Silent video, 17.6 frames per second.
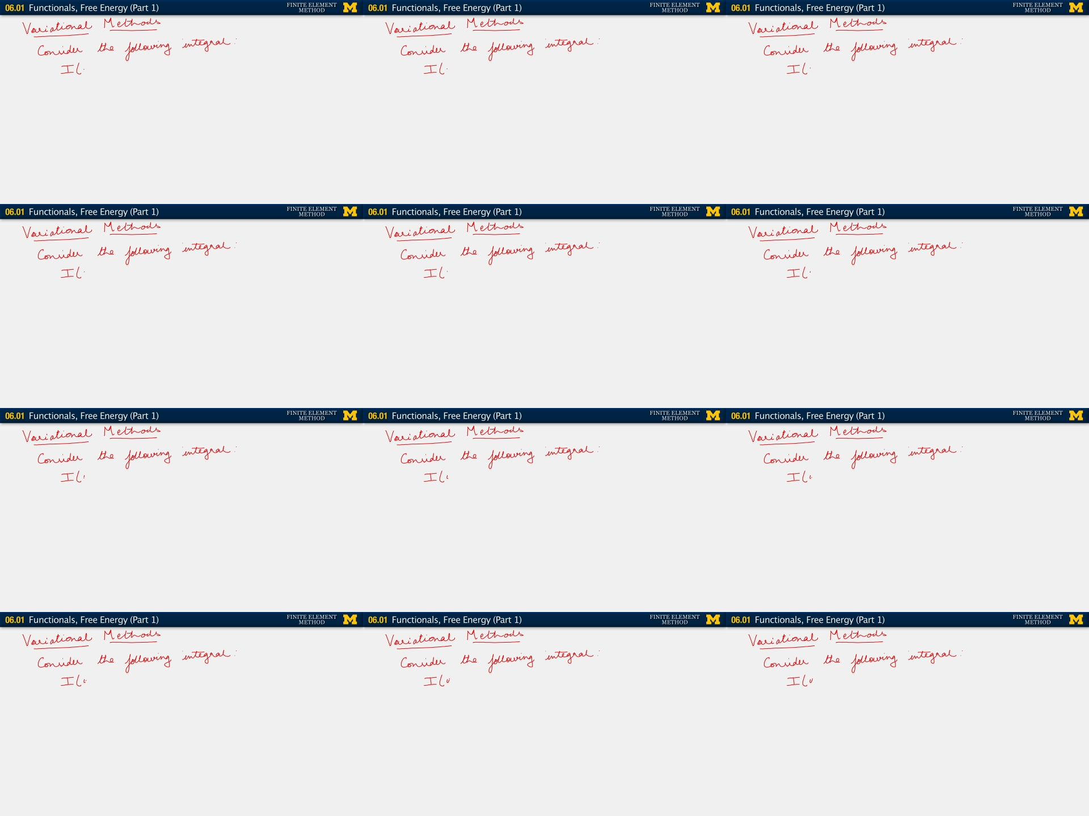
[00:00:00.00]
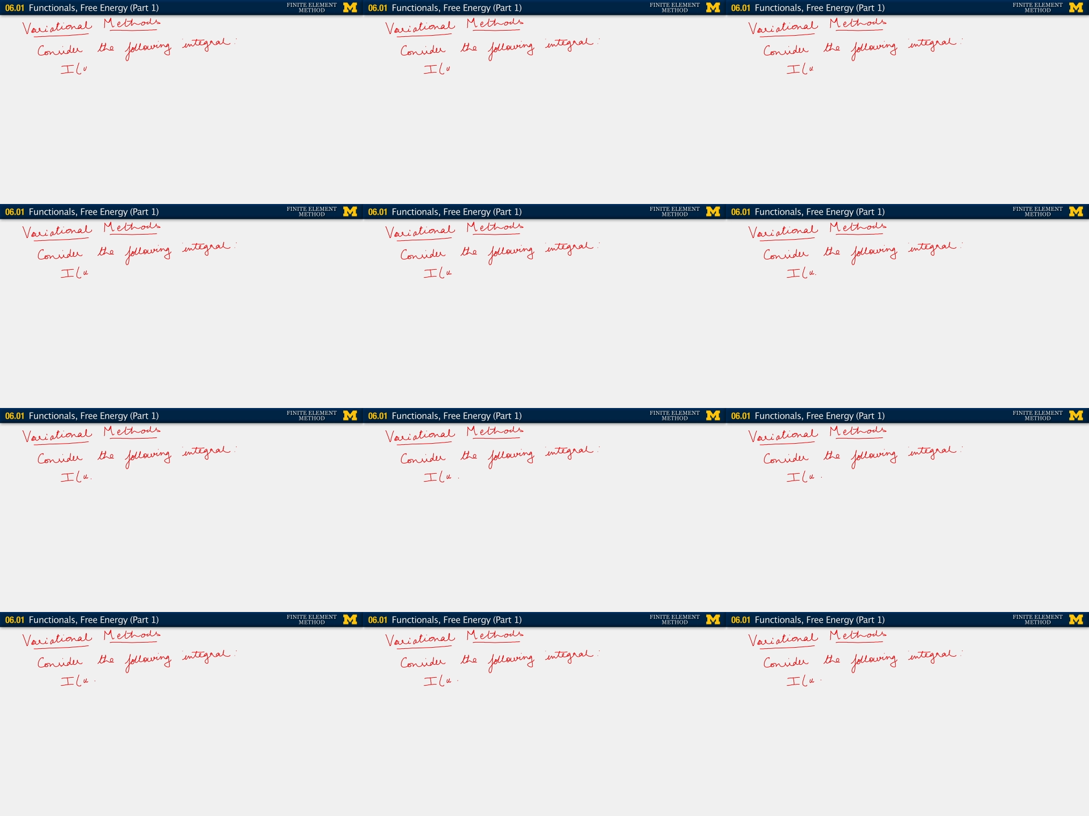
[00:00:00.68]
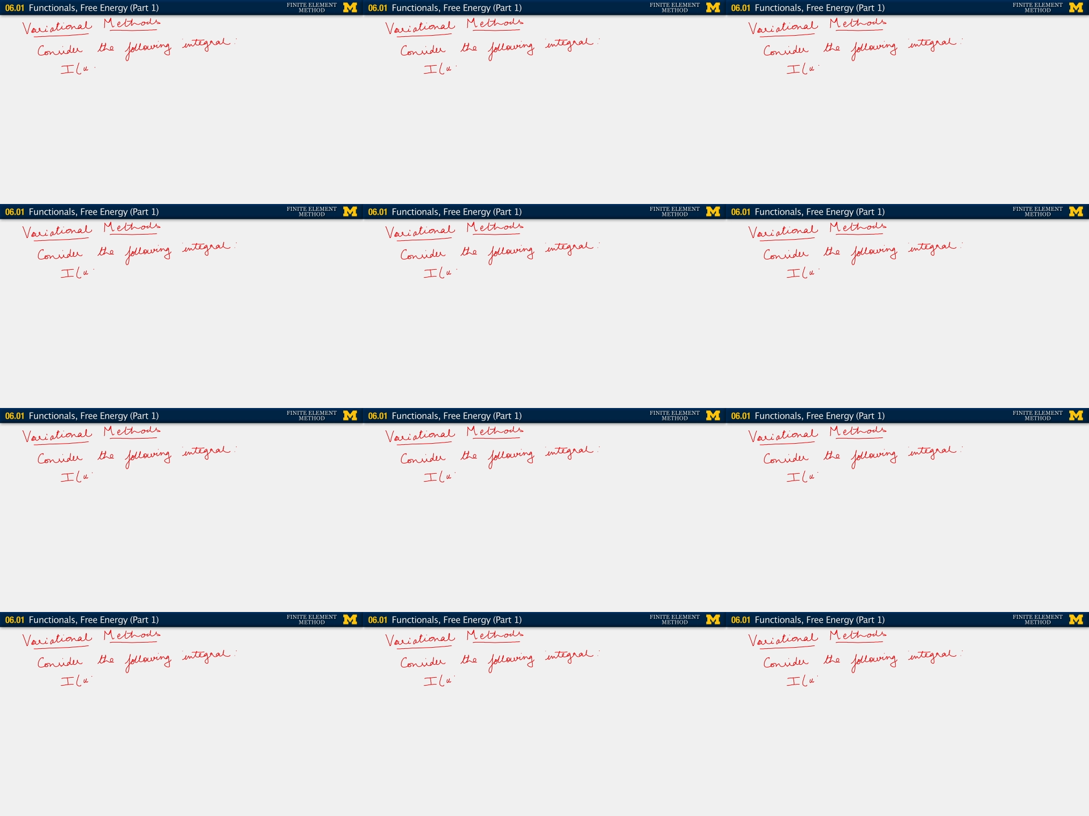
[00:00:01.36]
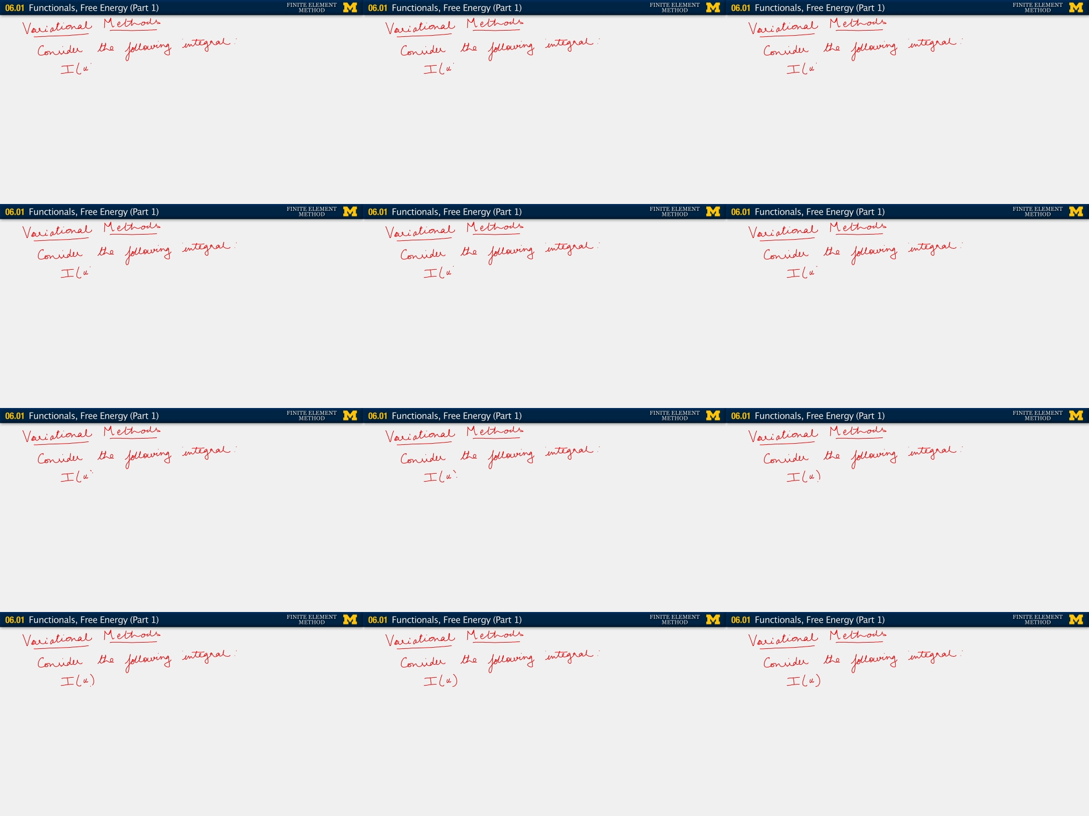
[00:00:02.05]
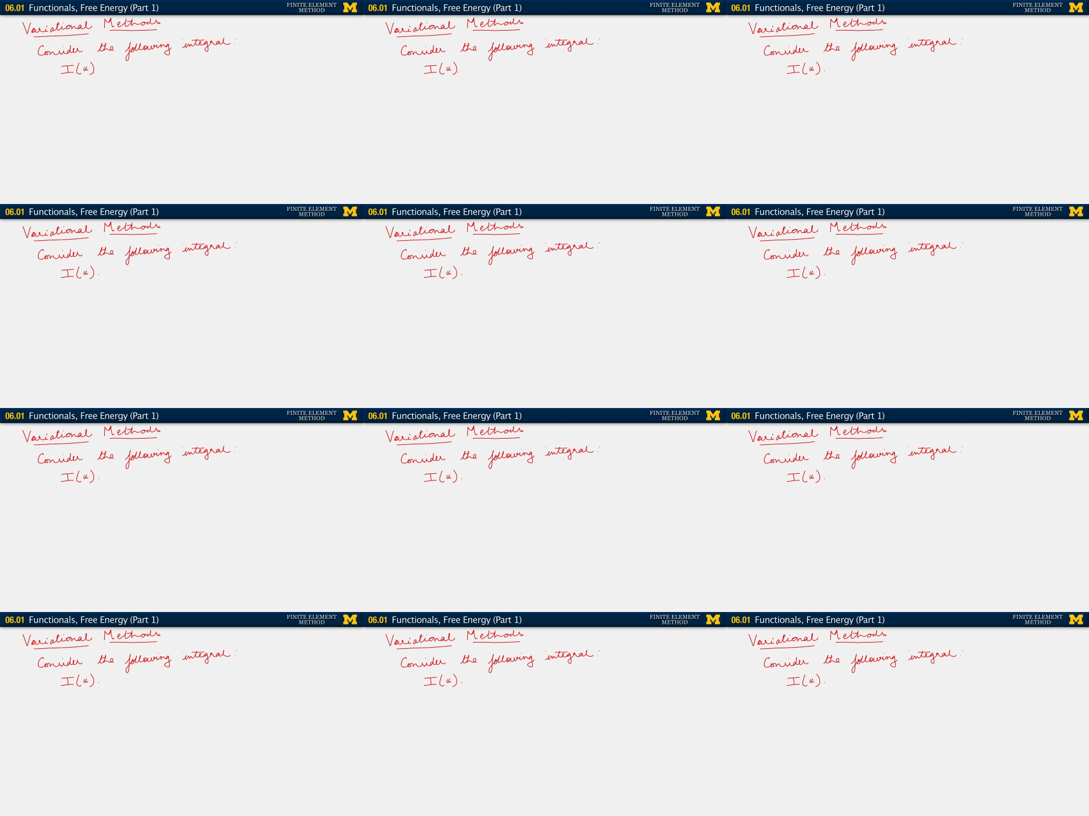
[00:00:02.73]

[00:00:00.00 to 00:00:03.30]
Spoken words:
(no speaker visible)